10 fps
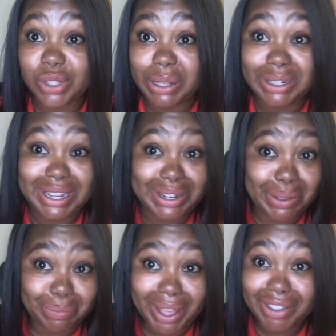they
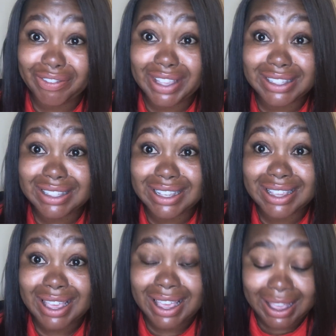buy fancy
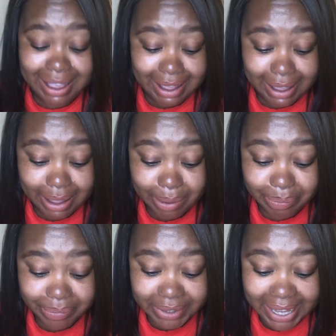
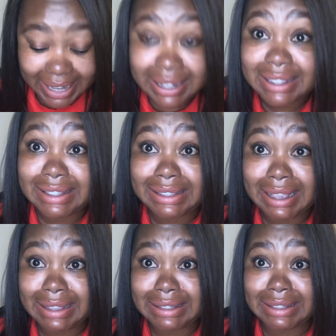dining
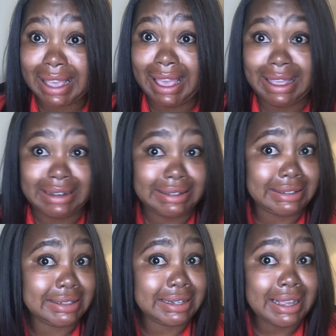sets
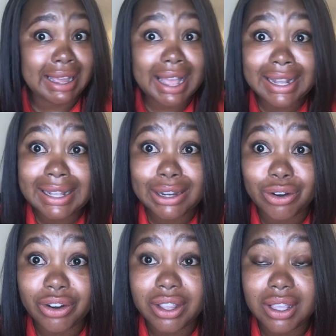and
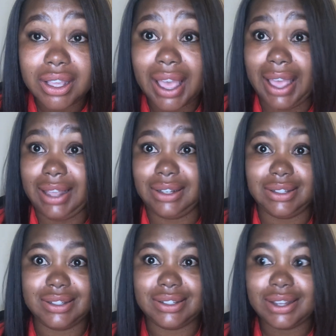cutlery
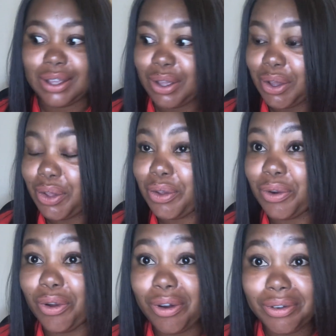and
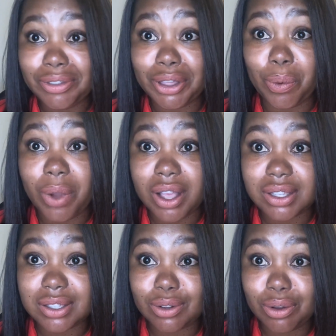the
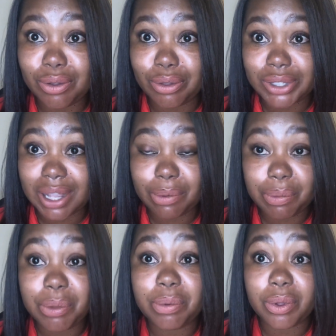works. Those type of
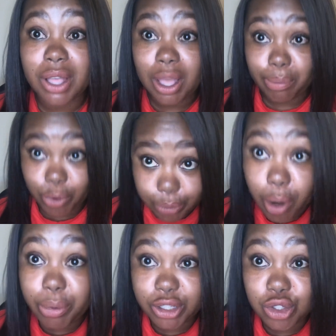people. Most
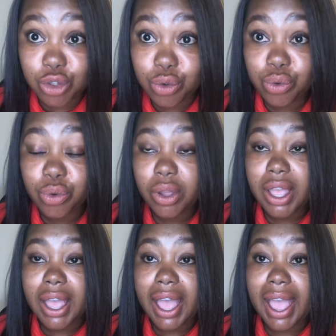probably it's you,
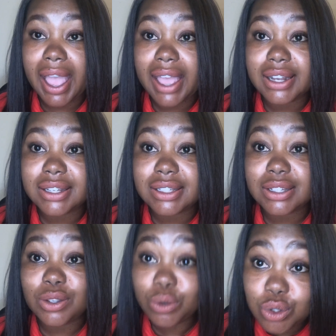and
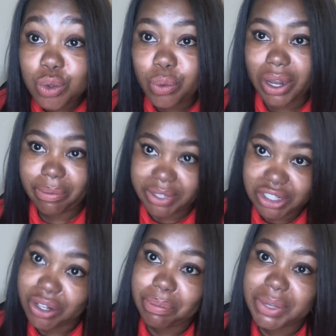you doing what Mr.
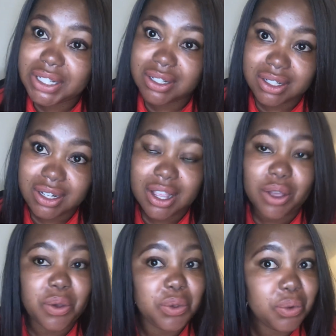Chapman did.
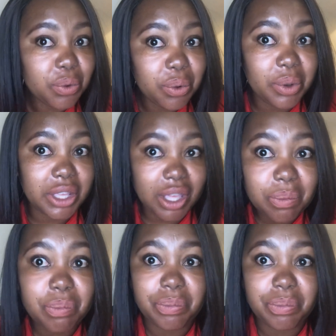You keep